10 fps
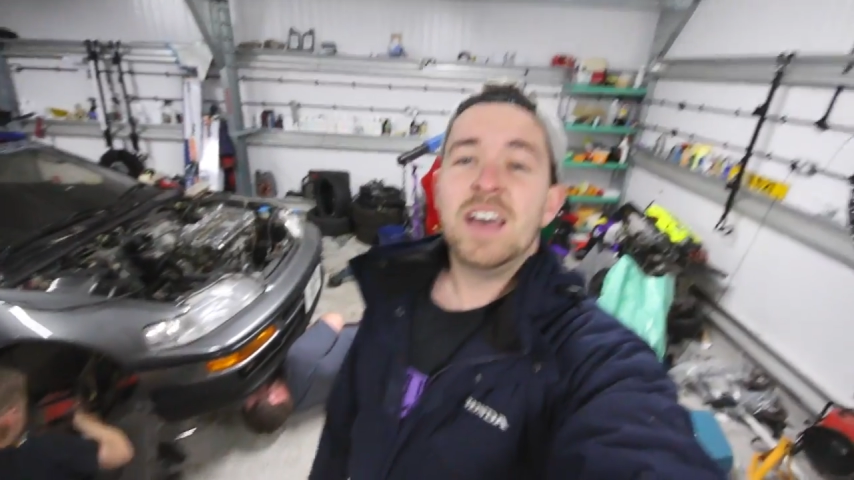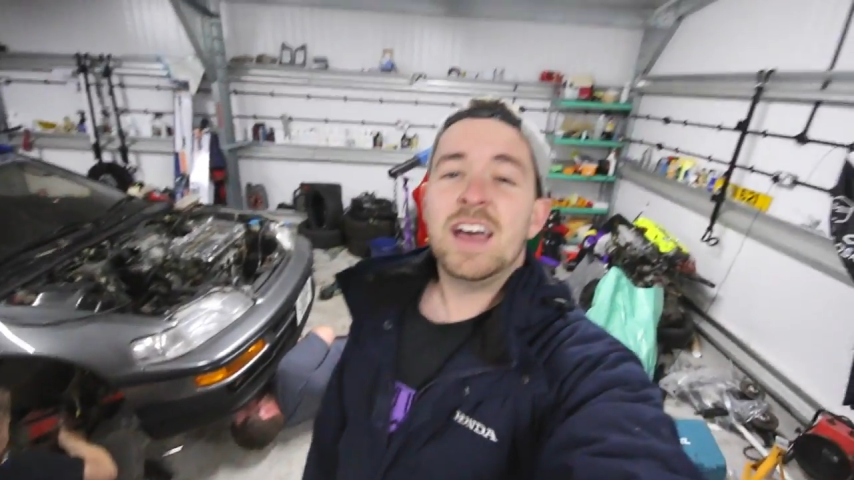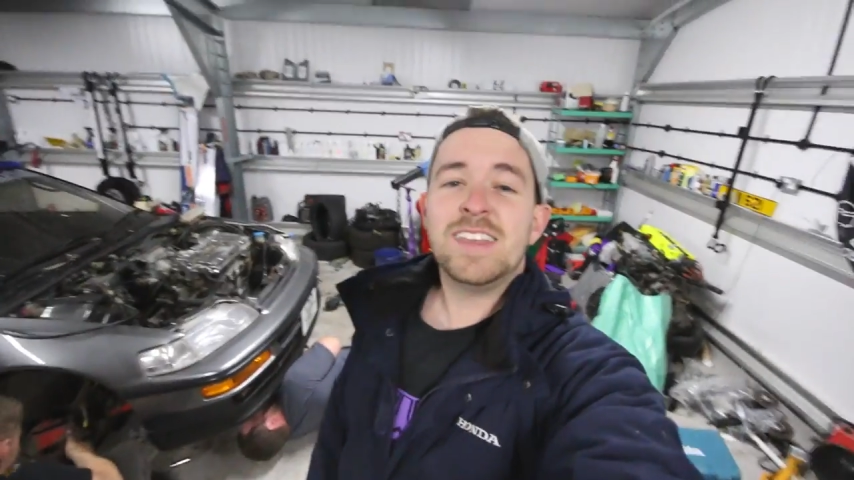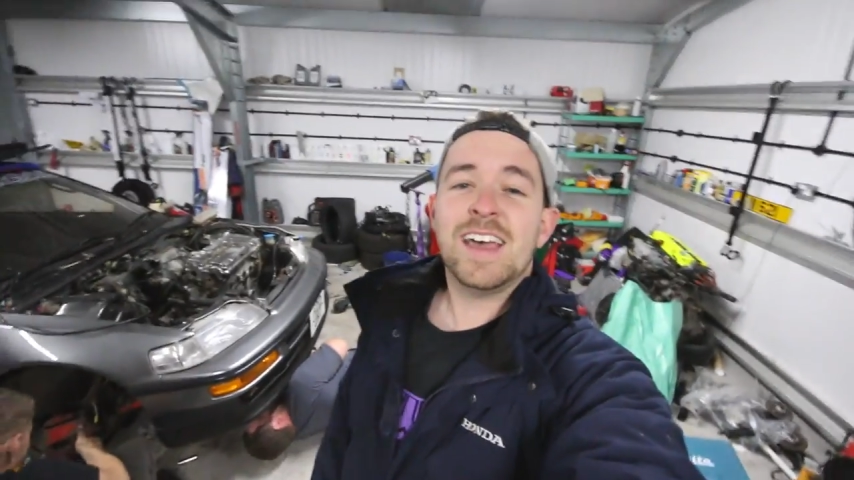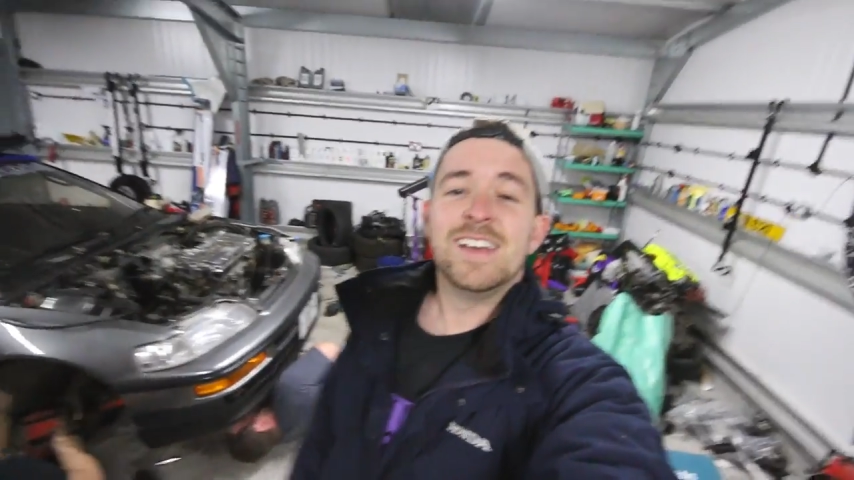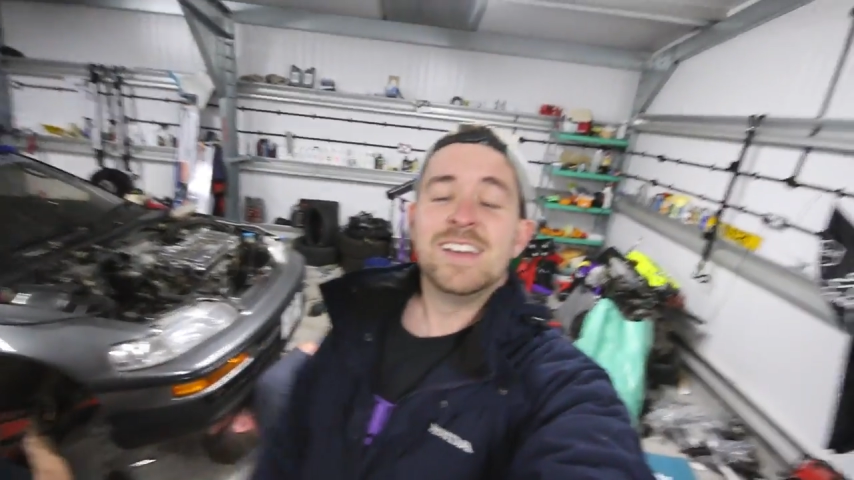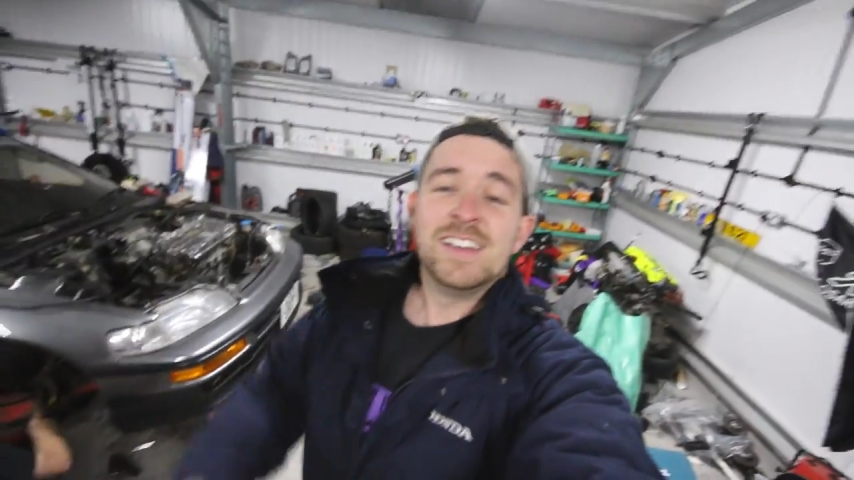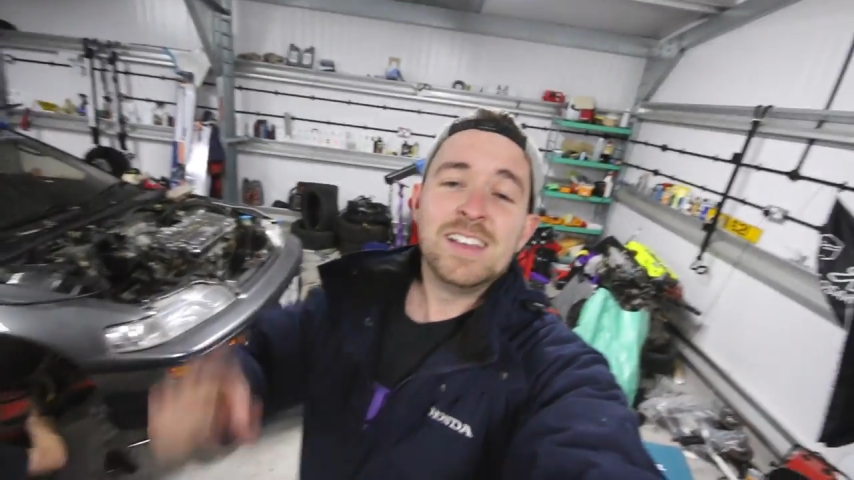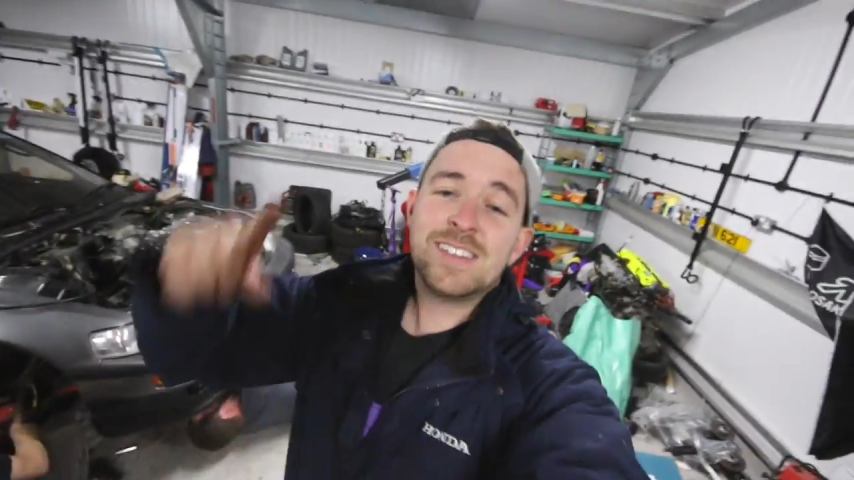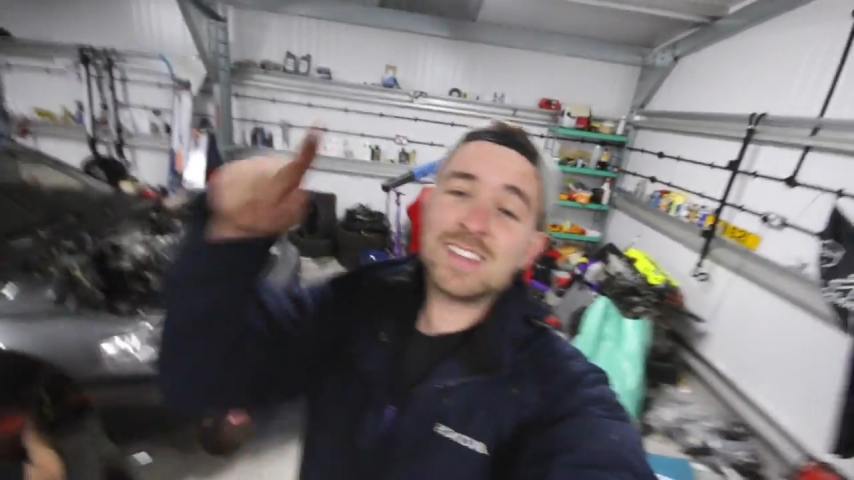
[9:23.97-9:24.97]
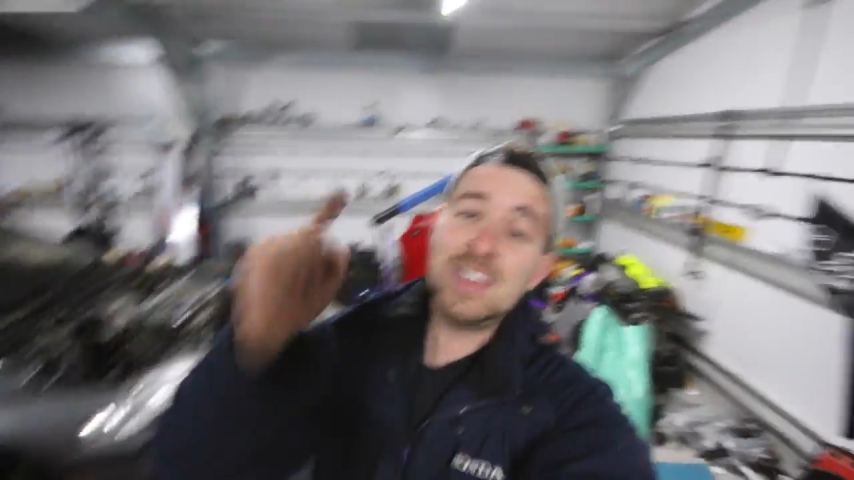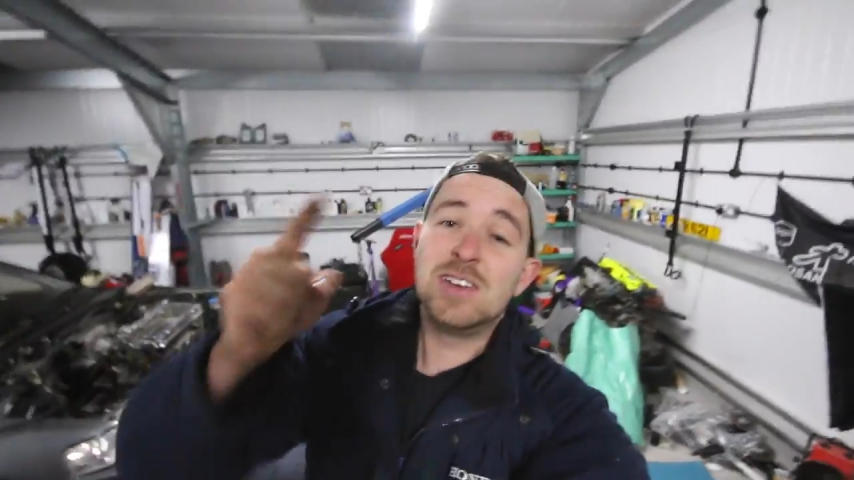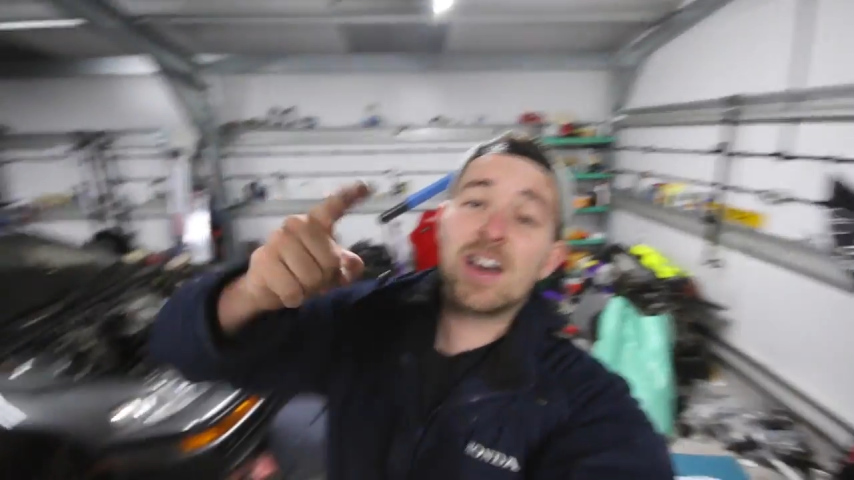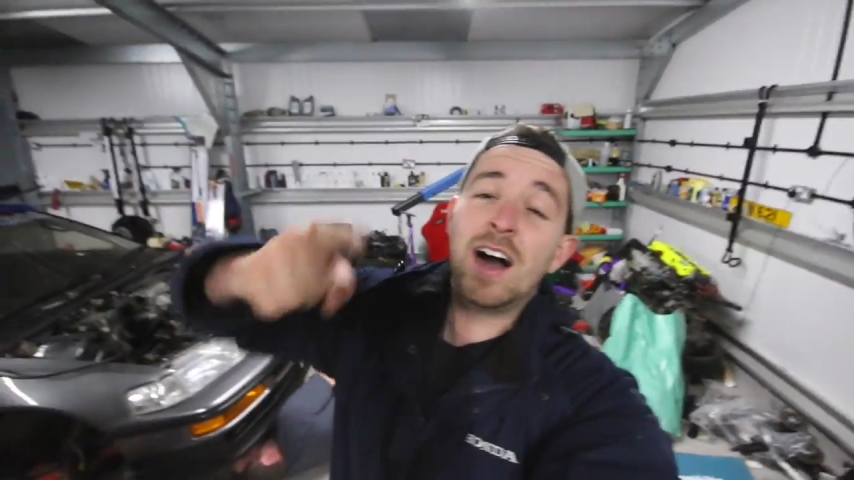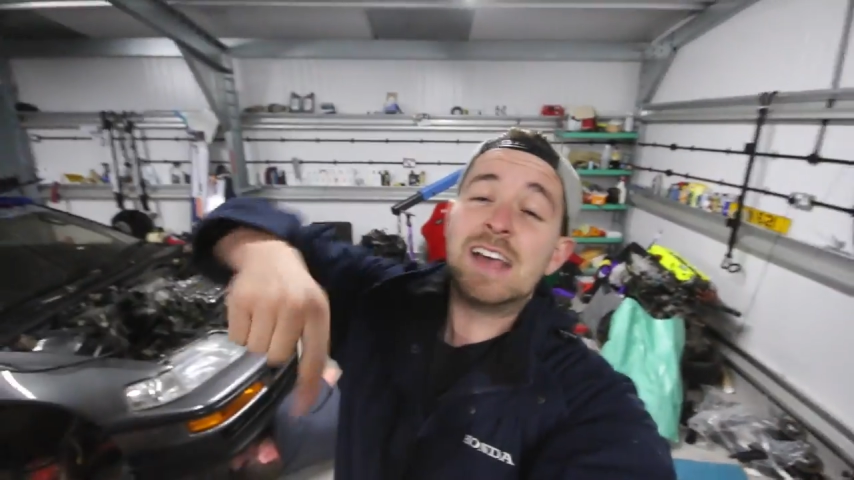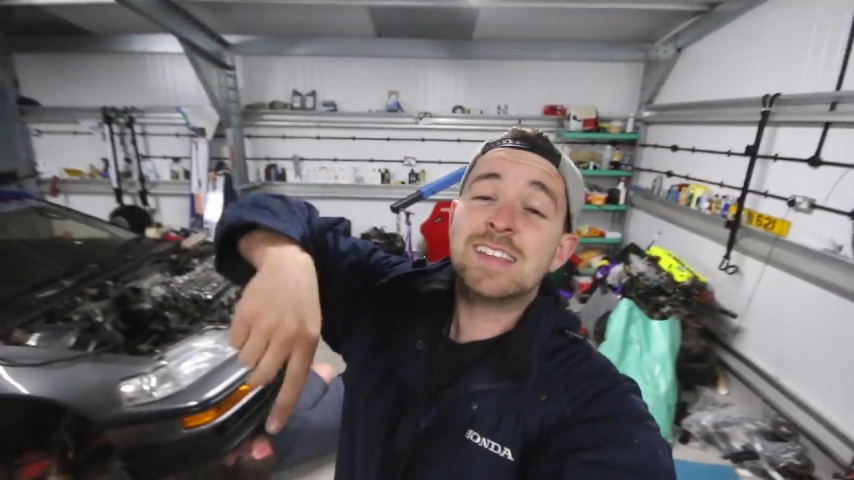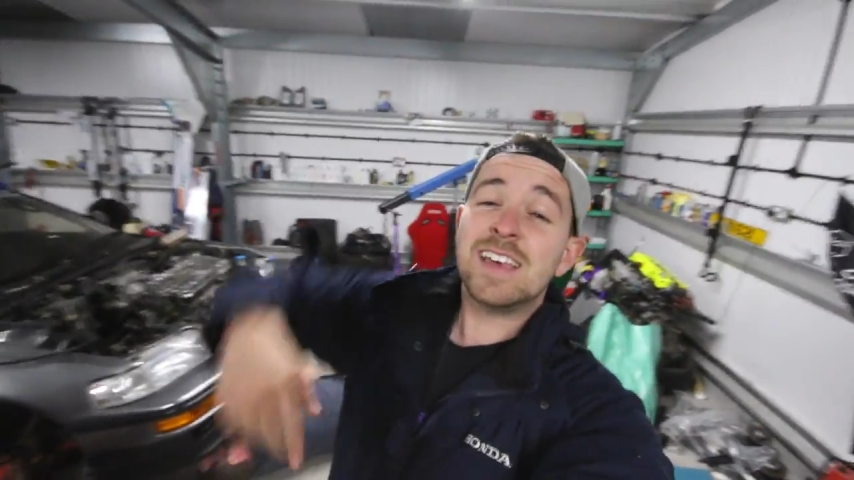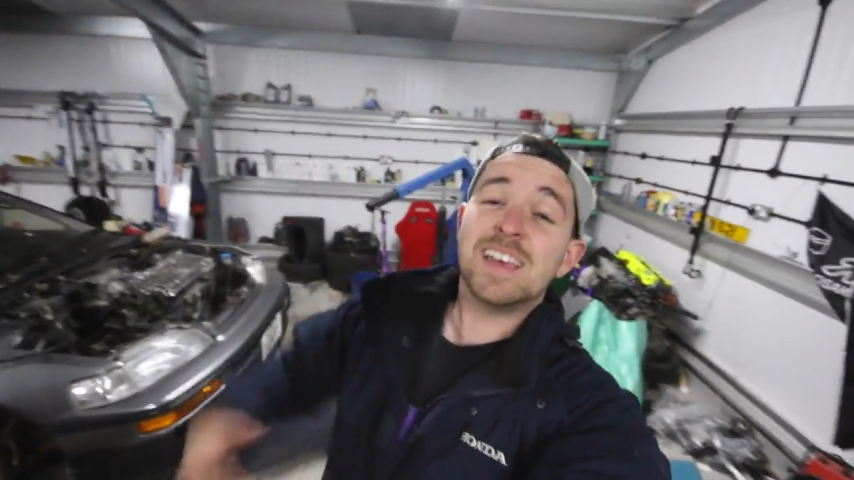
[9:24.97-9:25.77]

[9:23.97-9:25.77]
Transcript: And yeah, see you guys